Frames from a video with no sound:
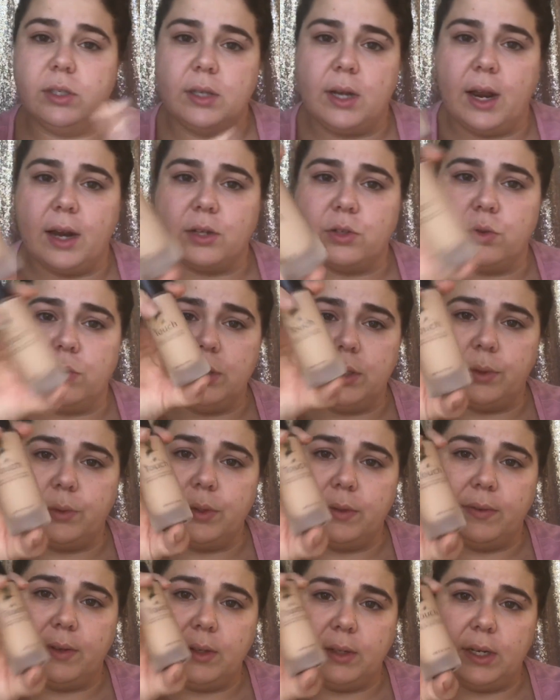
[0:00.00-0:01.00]
is an actual
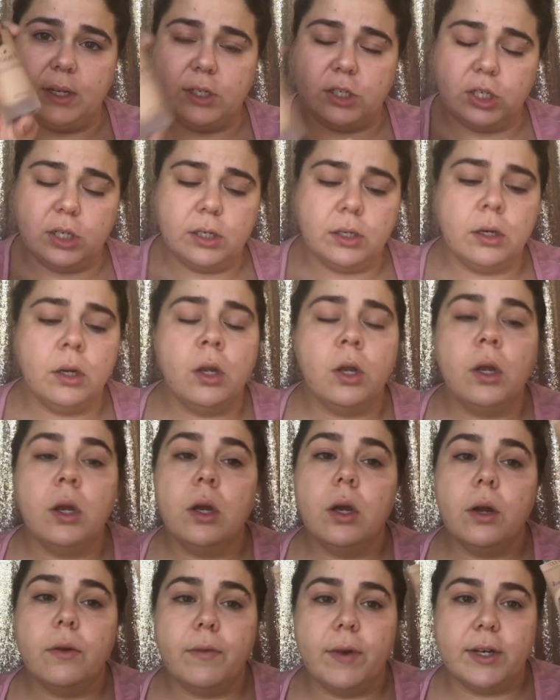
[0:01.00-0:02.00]
liquid foundation,
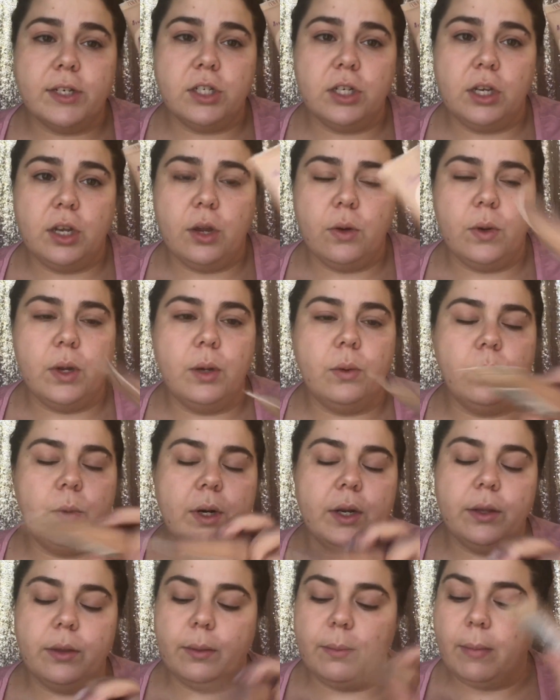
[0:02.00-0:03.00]
if I should go in
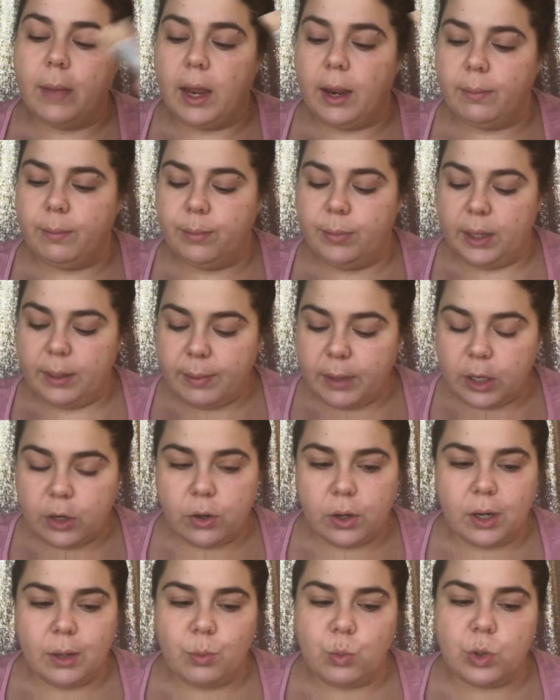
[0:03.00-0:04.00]
with my BB
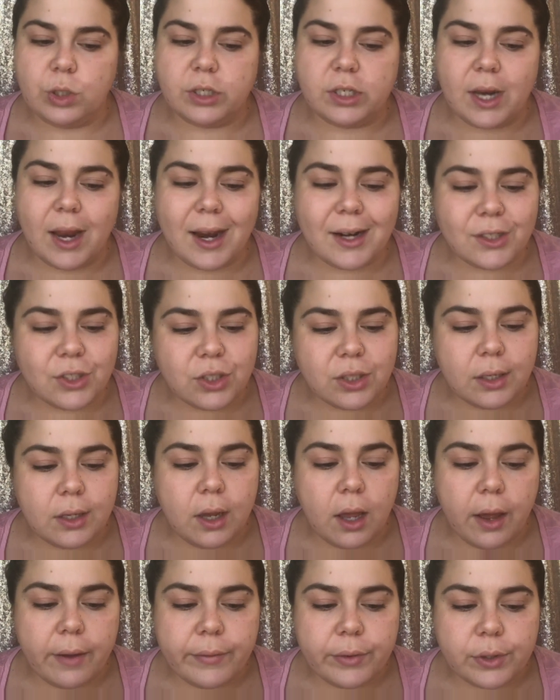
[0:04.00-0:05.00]
cream, which actually
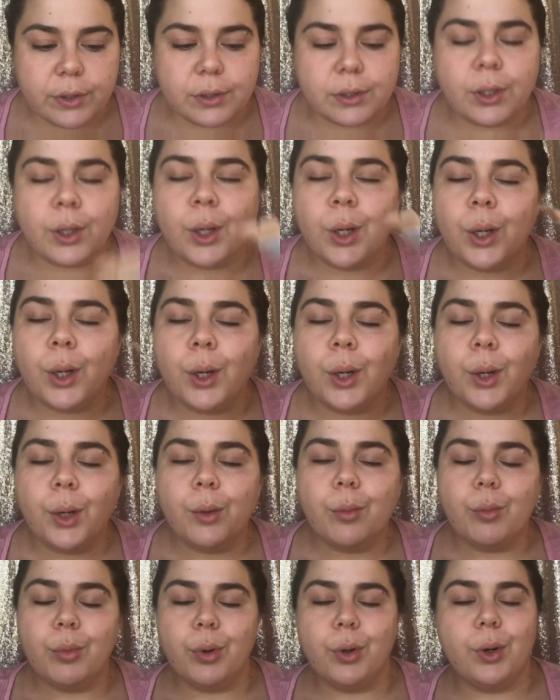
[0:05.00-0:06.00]
covers
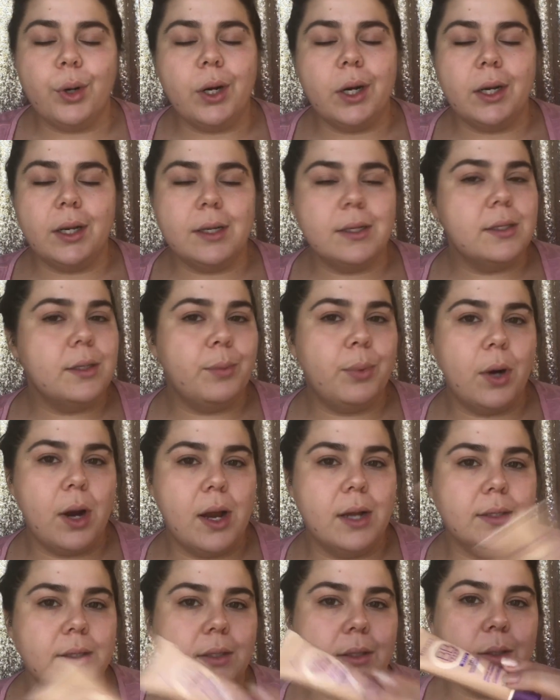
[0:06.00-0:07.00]
pretty
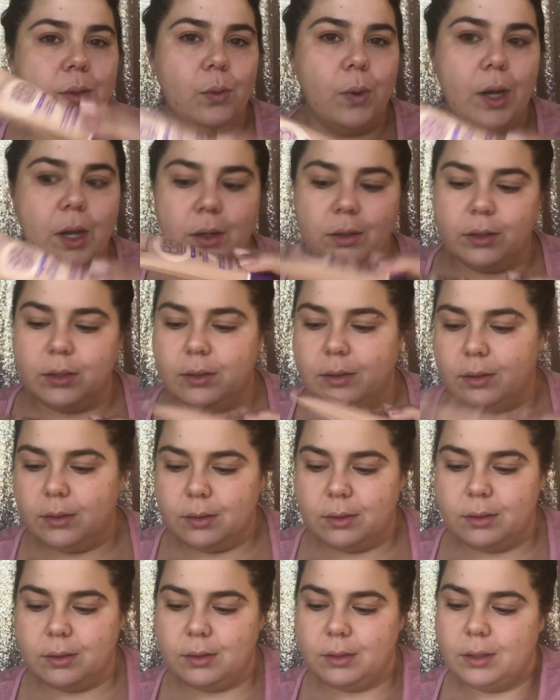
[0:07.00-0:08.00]
surprisingly well.
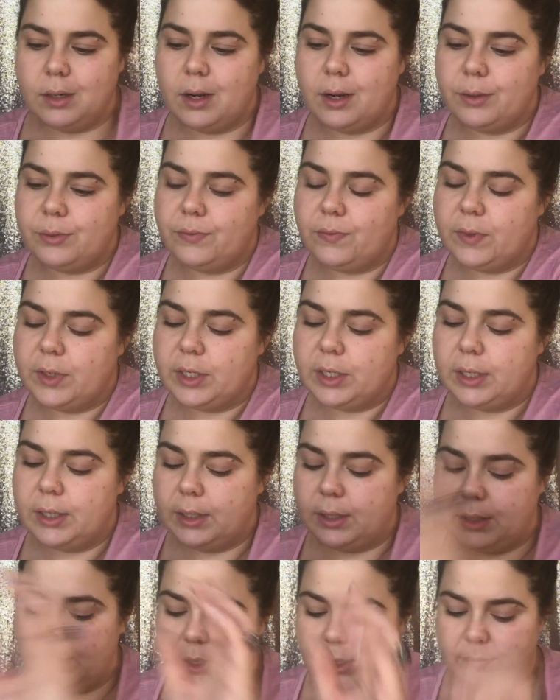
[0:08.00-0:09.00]
I was
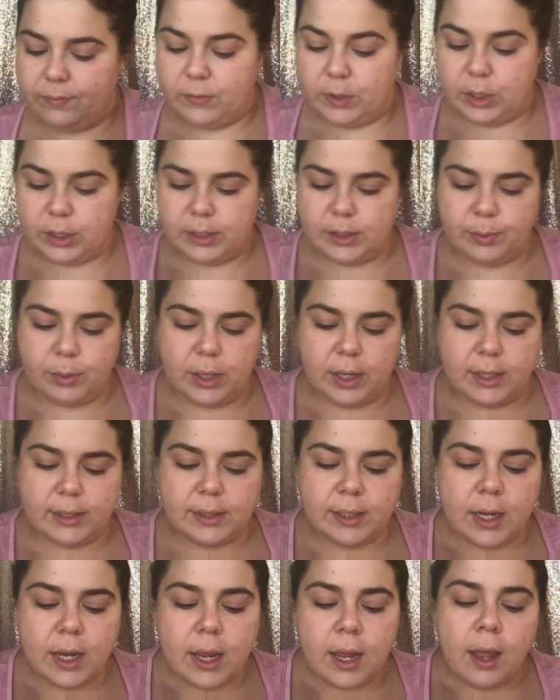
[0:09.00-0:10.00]
very
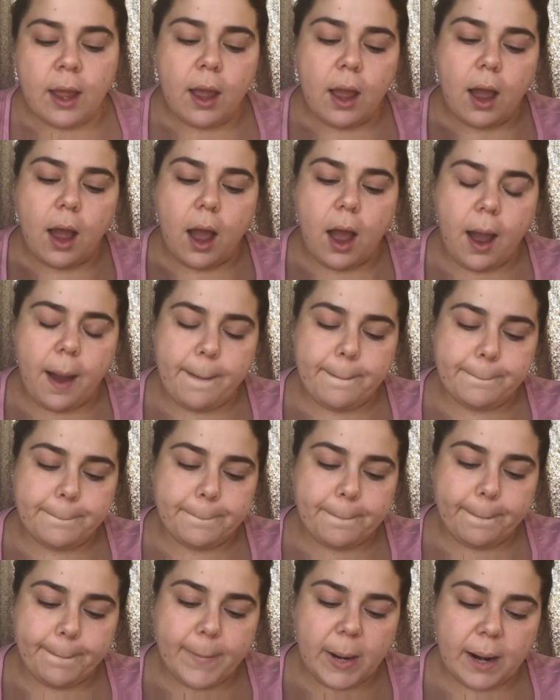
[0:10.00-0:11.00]
surprised. But
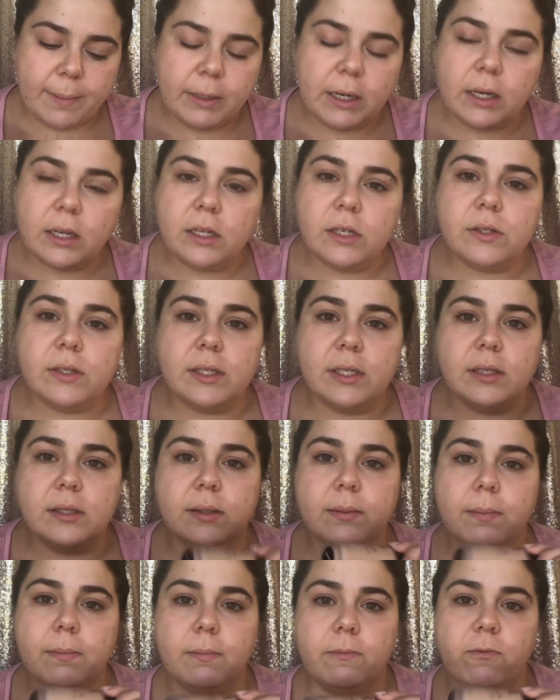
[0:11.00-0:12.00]
I'm going to use
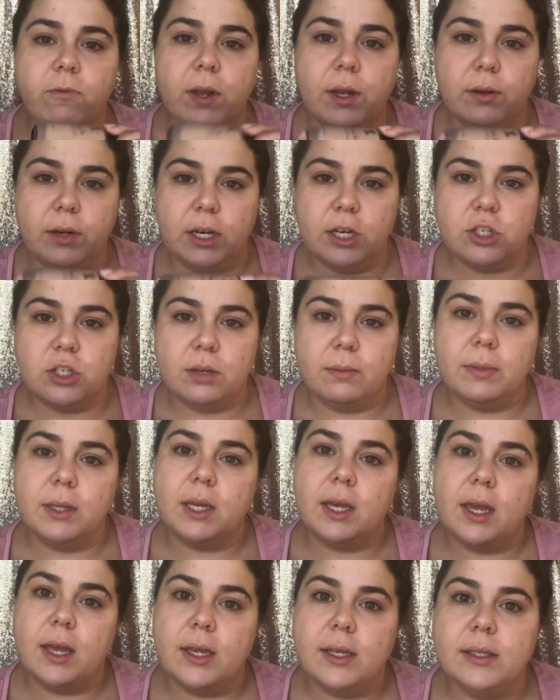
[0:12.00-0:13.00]
this foundation
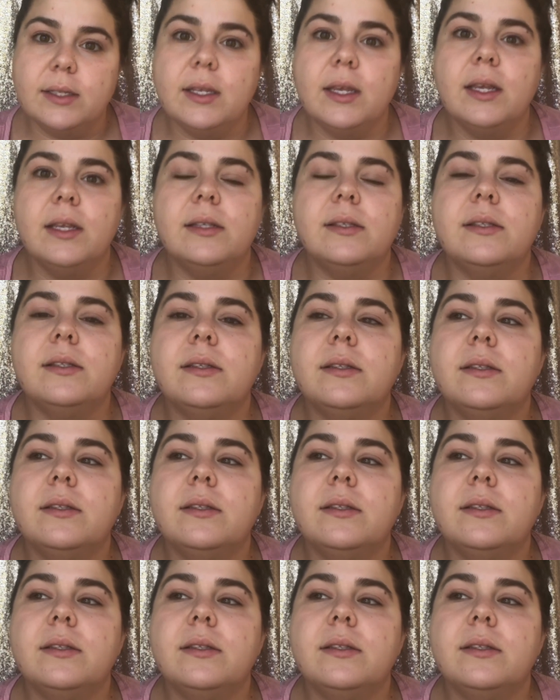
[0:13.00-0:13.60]
because it